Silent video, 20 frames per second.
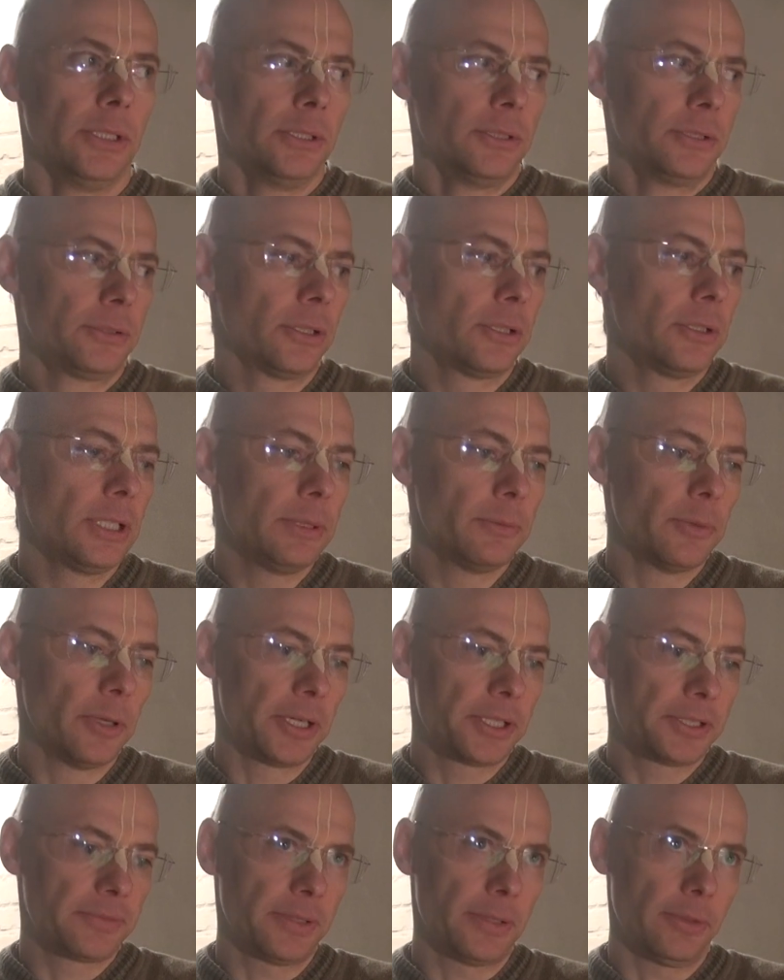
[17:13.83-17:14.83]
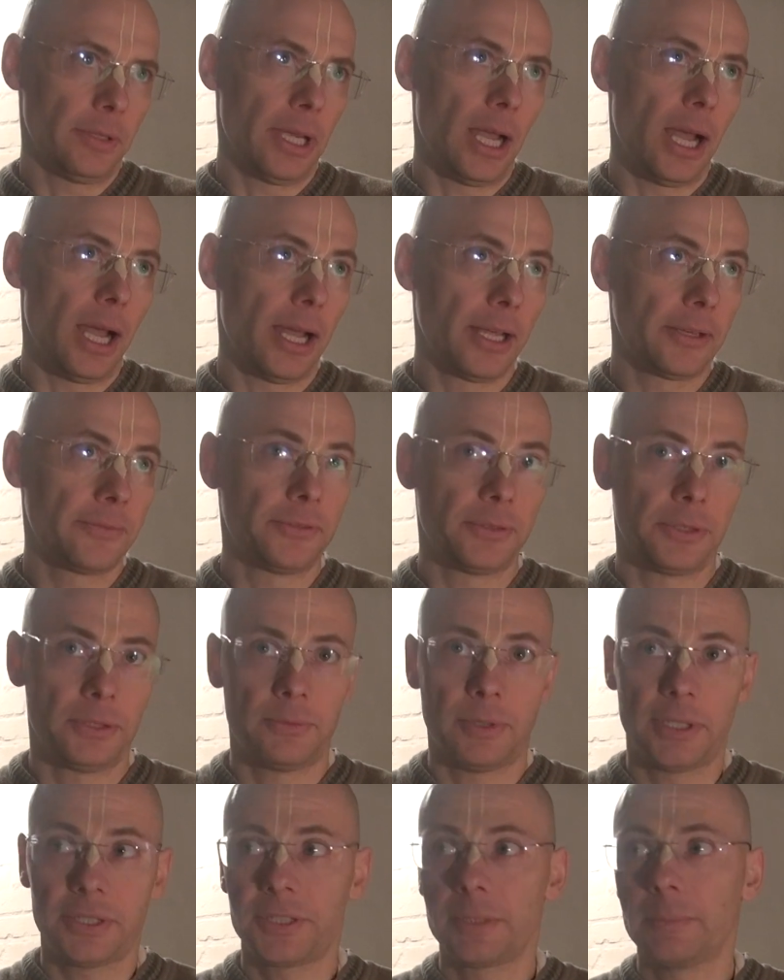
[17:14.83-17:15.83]
So he works very hard for the
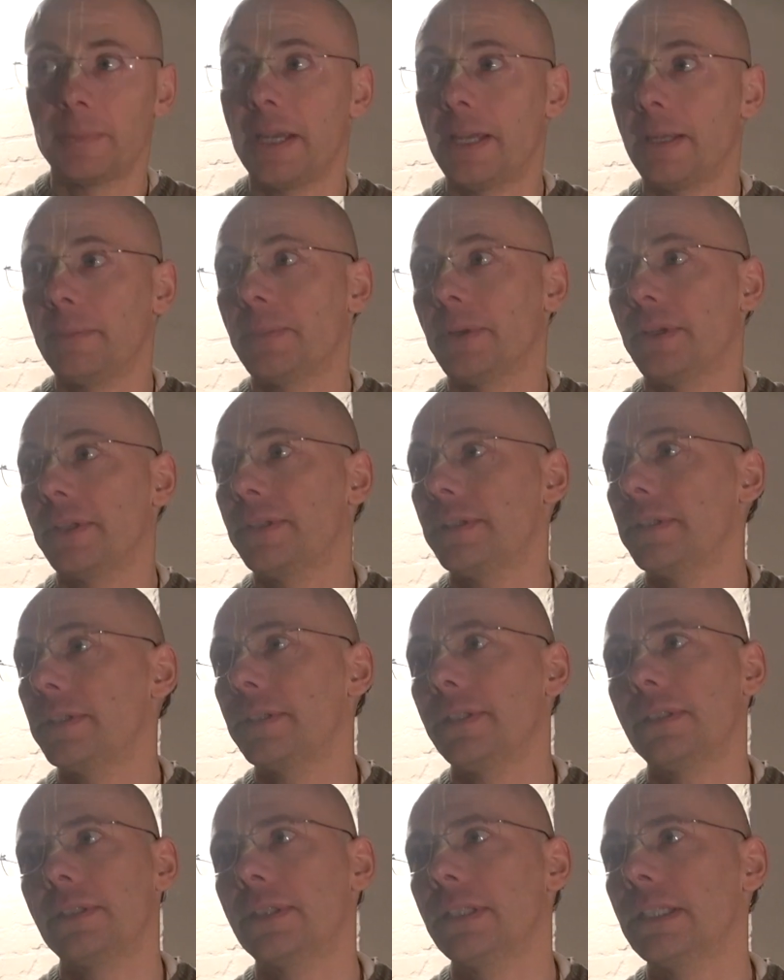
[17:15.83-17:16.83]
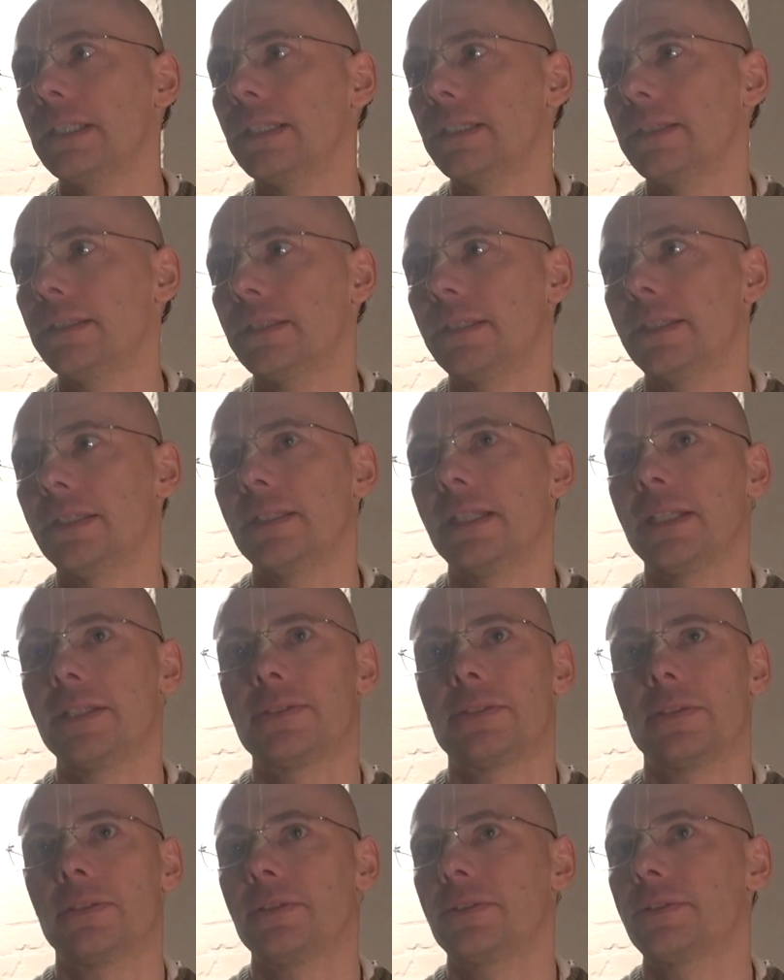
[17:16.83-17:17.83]
washerman, but and
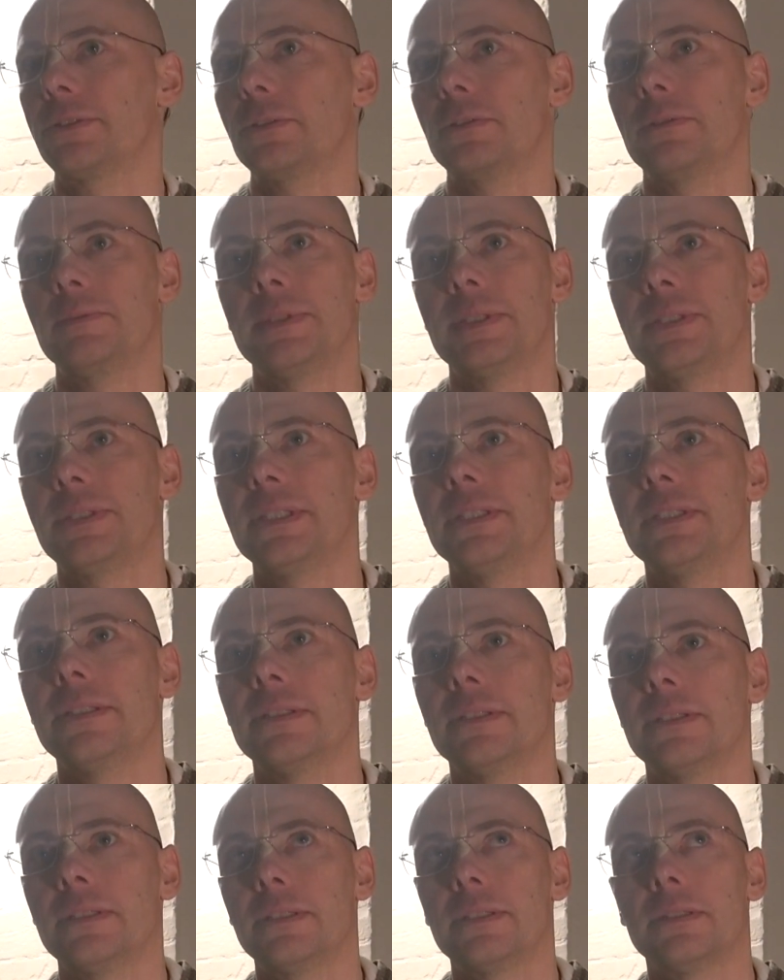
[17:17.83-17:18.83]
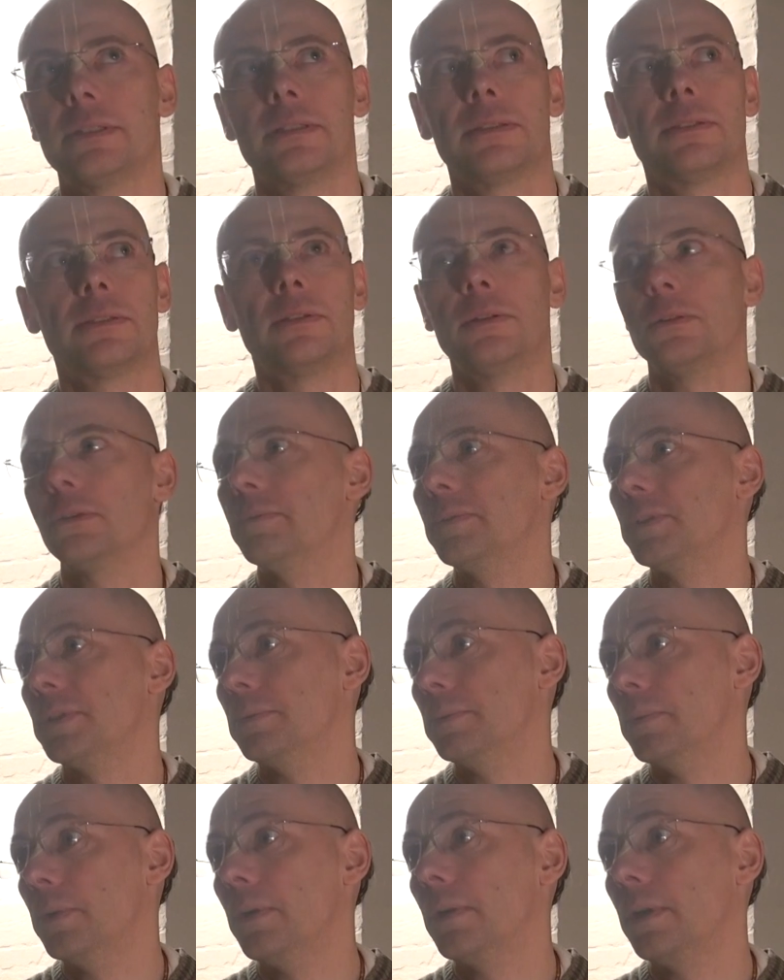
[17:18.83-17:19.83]
that's also we see all over the
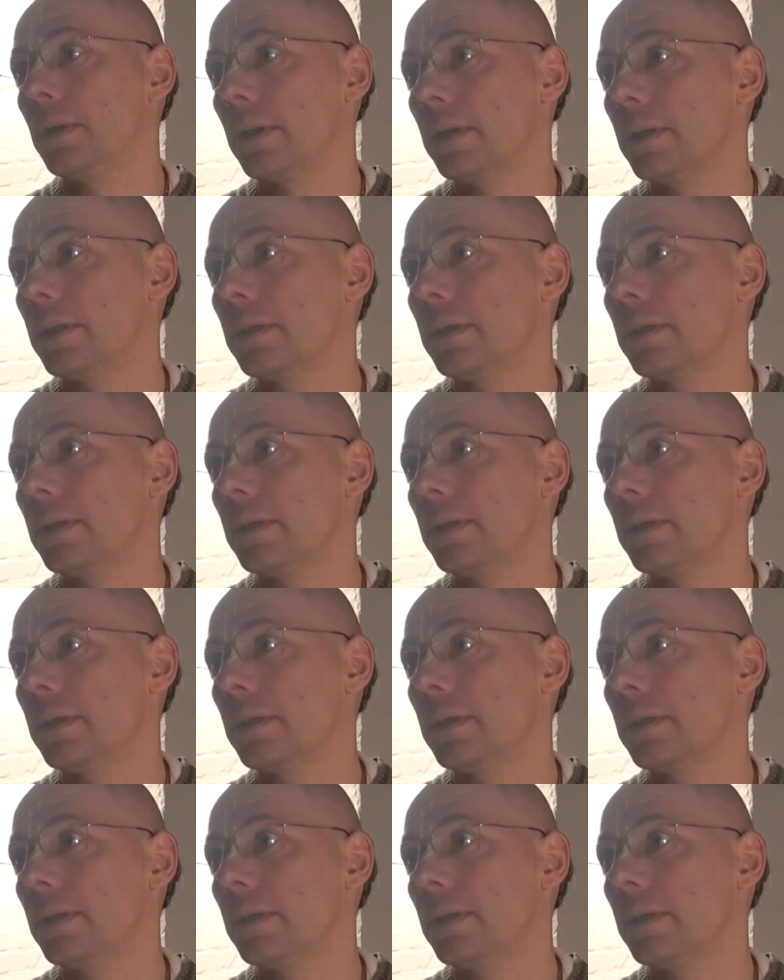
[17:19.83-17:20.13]
world,